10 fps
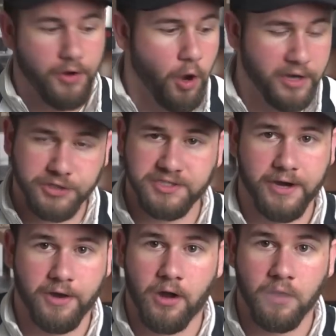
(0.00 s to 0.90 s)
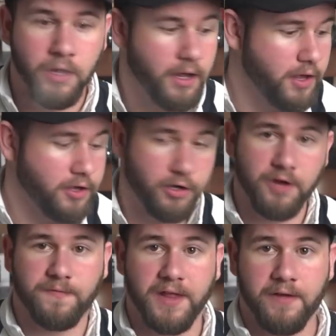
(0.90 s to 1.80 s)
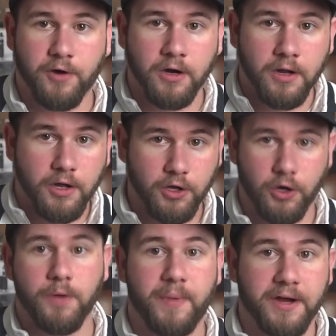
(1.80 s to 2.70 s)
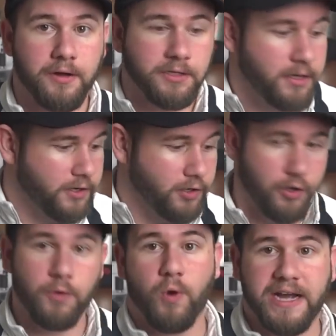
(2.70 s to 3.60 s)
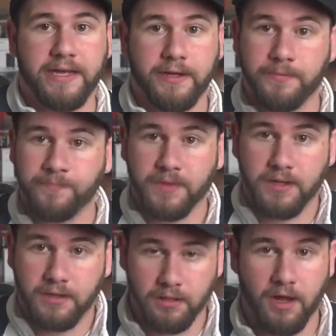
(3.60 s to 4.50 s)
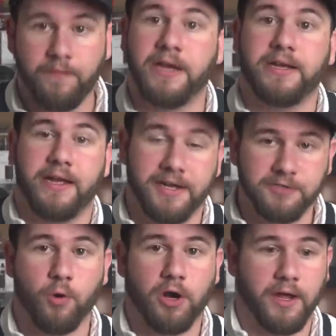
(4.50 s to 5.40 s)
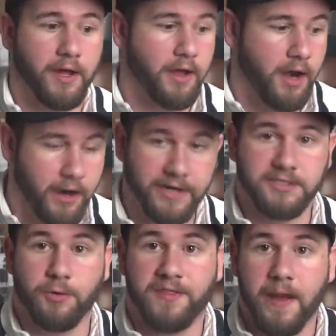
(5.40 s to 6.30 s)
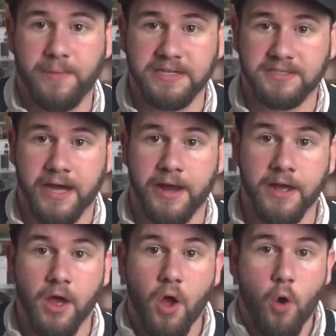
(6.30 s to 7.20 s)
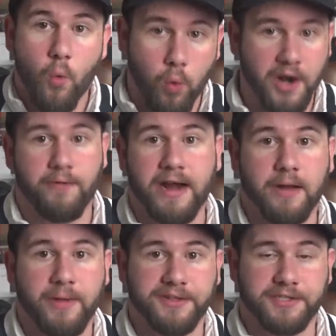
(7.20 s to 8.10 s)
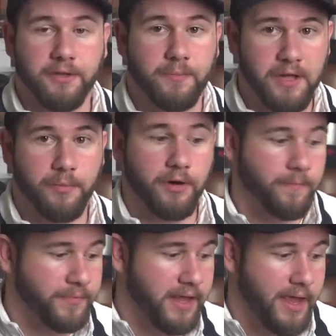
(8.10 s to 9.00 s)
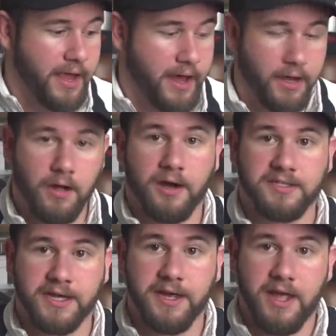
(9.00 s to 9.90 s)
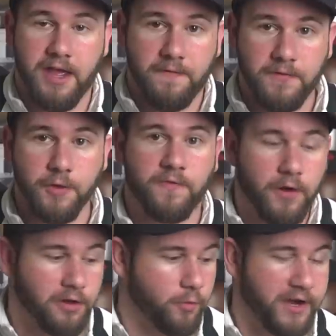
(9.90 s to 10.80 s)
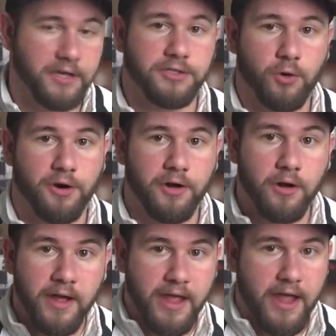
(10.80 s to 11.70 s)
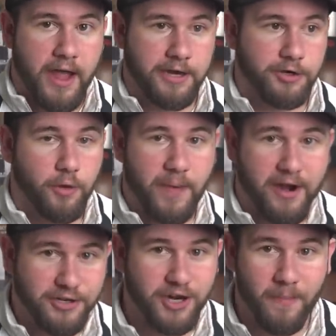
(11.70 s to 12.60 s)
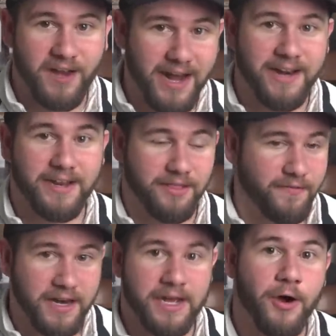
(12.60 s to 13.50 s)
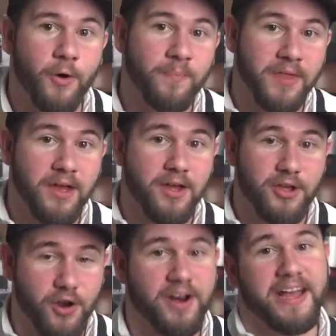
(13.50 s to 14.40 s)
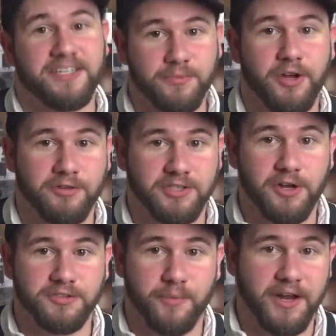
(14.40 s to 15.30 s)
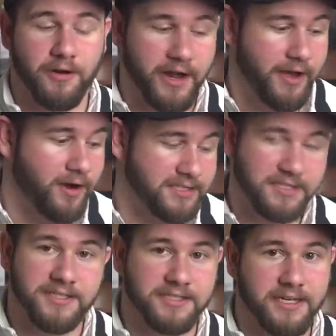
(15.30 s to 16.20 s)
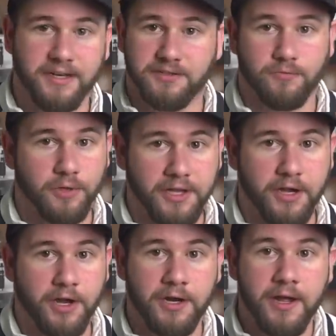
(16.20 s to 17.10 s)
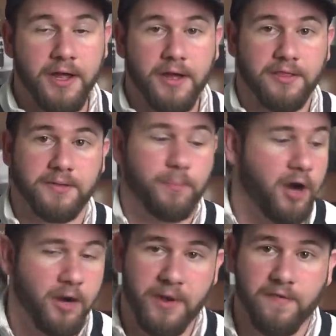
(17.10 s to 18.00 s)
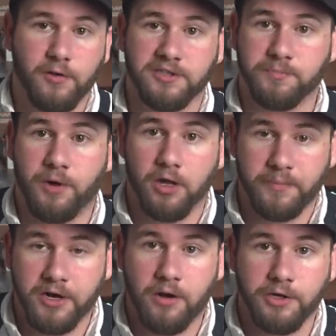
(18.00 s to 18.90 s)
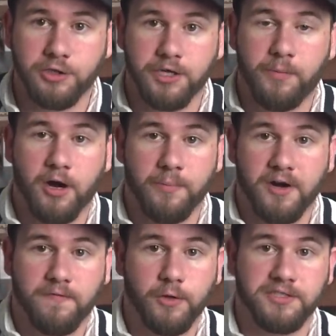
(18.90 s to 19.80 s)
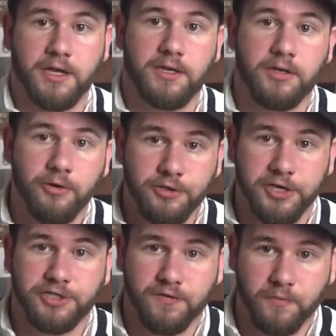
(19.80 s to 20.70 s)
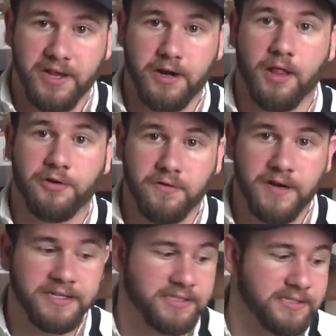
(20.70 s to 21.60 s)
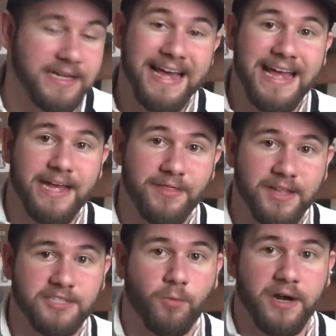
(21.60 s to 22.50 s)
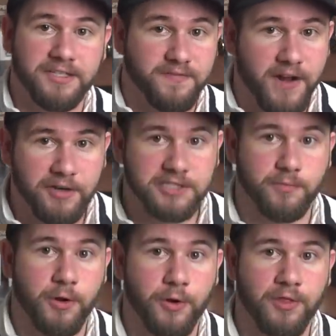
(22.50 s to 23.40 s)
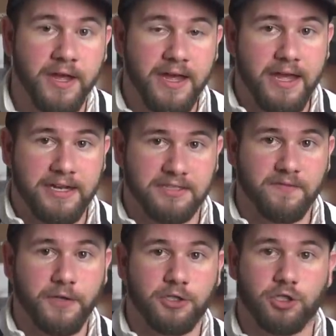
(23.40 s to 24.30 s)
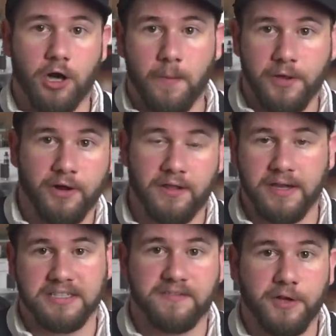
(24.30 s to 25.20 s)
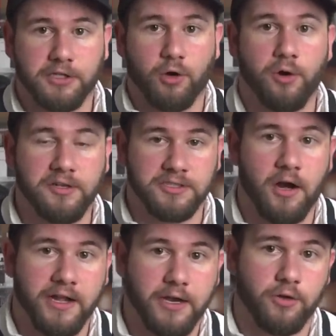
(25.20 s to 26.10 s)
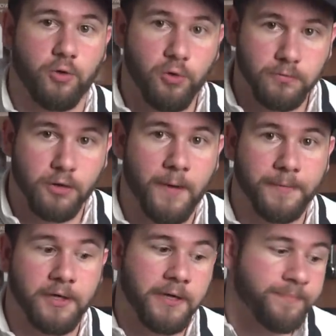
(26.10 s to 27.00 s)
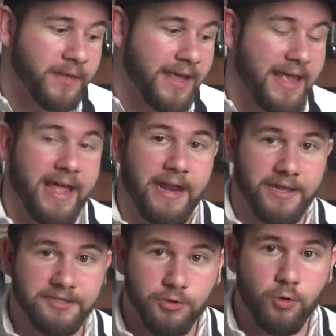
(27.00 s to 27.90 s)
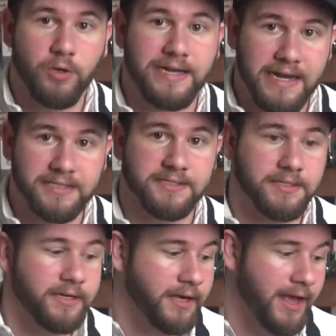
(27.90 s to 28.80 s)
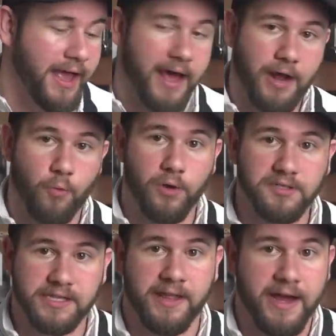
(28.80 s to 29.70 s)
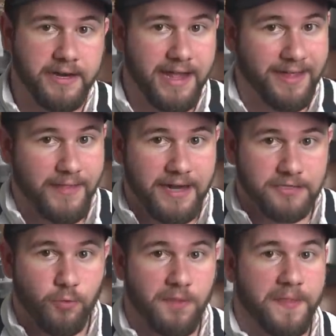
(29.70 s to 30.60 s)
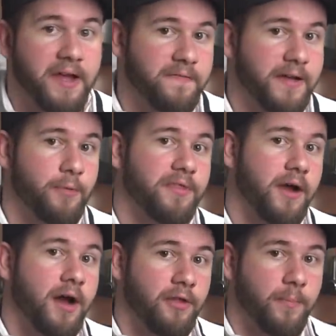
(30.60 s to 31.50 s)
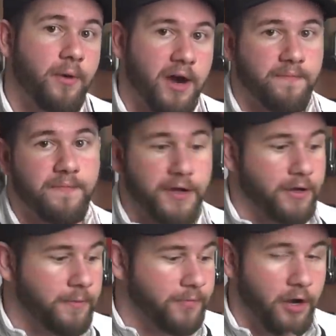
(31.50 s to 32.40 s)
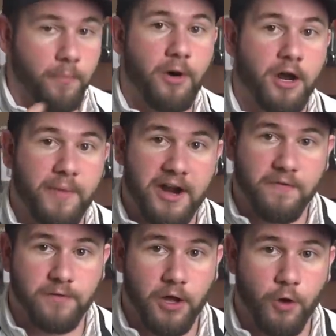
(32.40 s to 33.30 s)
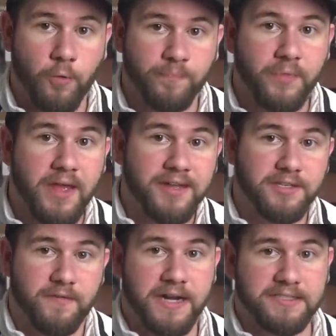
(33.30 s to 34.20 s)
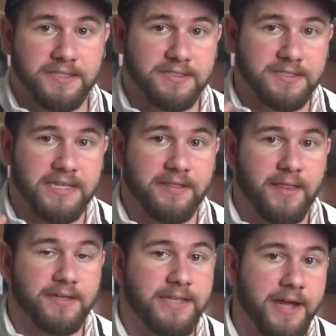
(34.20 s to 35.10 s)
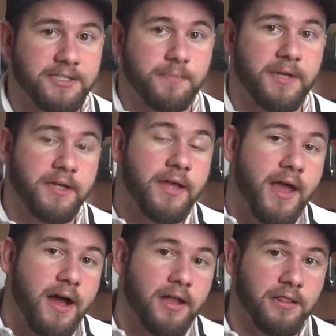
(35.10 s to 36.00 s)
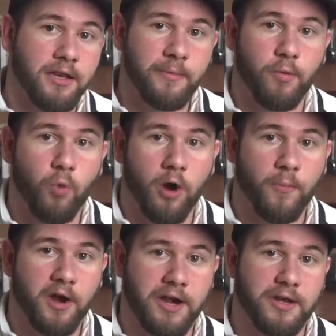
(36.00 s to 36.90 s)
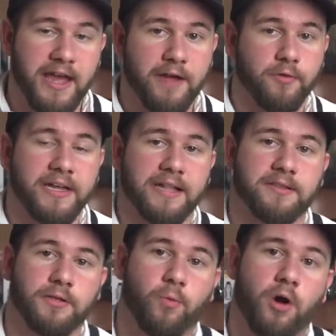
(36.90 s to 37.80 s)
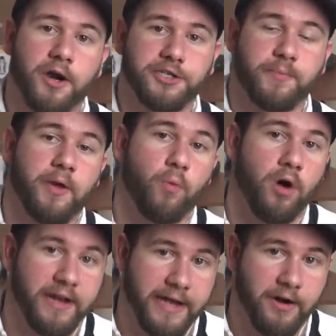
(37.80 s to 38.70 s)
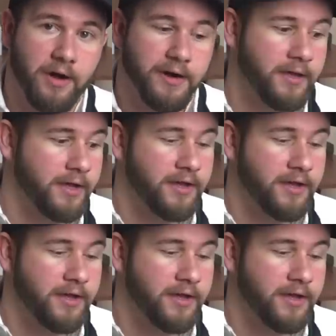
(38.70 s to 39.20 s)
No issues there at all. Good flavor, good build, good wicking. Love it, it is working. All right, so with that being said, would I recommend this to other people? And I gotta say, if you follow the wicking tutorial and you do a better job than I did in the video, you're gonna get some good results from it, okay? Honestly, this thing is really good. The bottom airflow doesn't bother me at all. Usually bottom airflow is a huge issue for me in other devices. In this one, it's very smooth. It doesn't feel choppy or anything. It doesn't feel like the coil is not getting cooled properly. It is cooling nicely, and I will say that, and that is one thing I found with other bottom fill or bottom airflow devices, is that they tend to be a little bit warmer and you can't really get to the wattage you may wanna get on.